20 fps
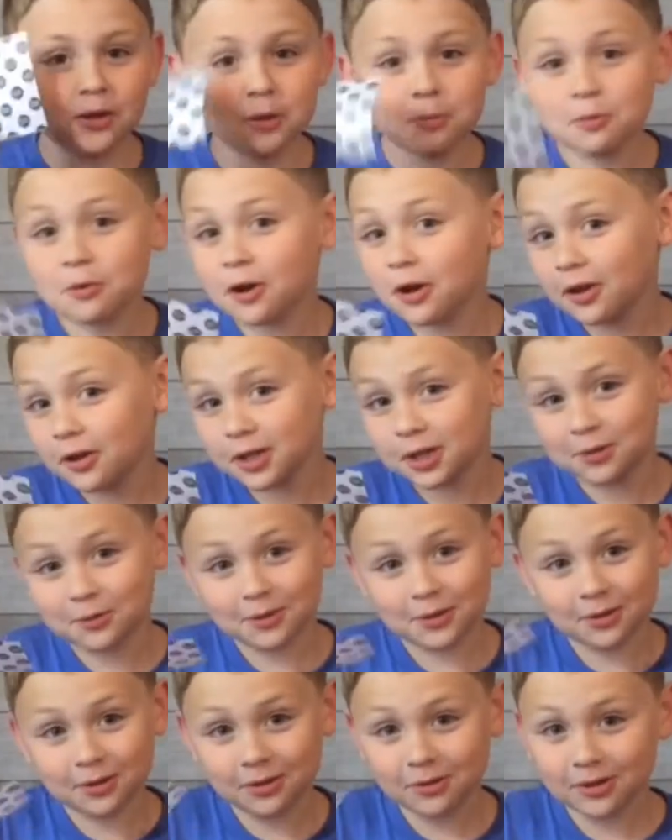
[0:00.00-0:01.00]
you probably know
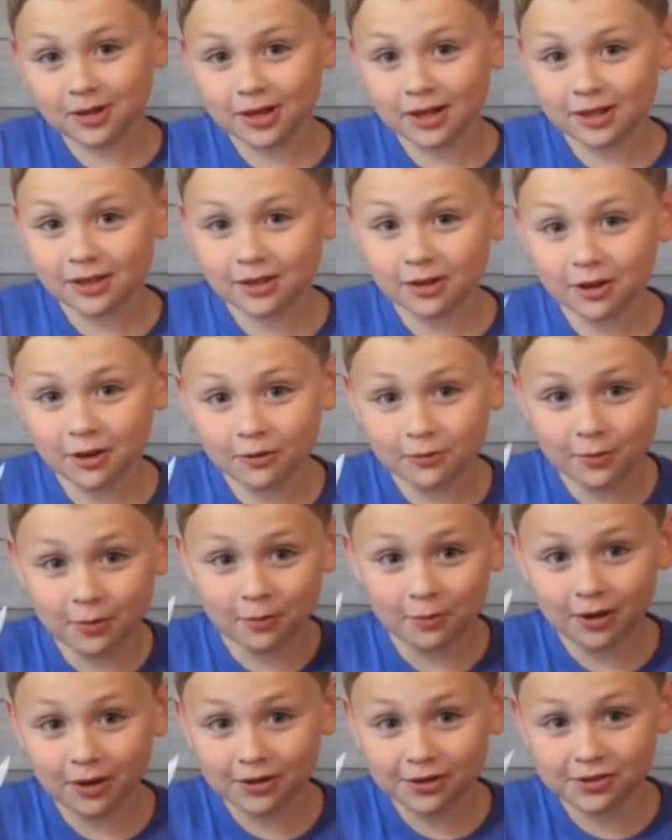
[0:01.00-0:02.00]
what glue dots are if you're
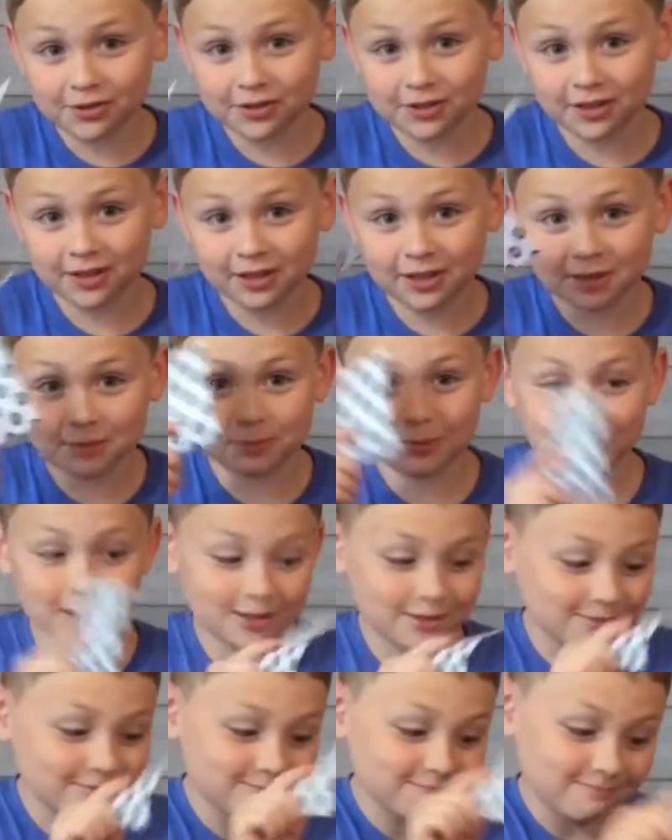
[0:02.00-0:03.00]
watching this,
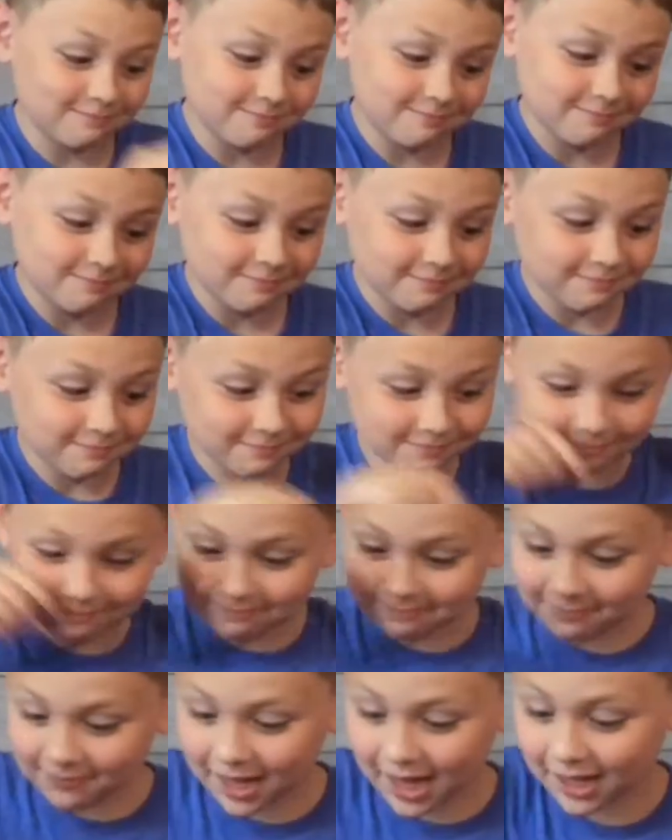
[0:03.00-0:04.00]
but
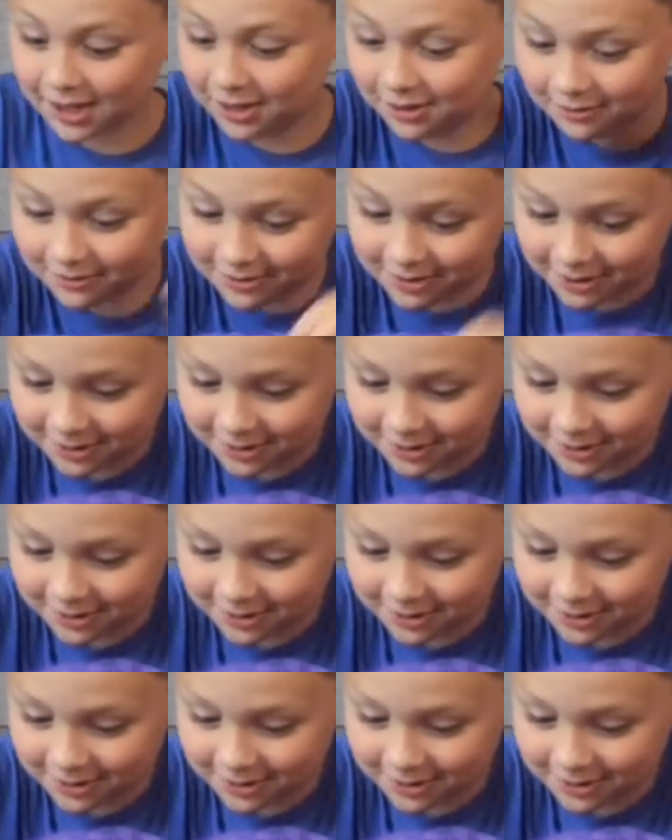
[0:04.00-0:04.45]
I don't.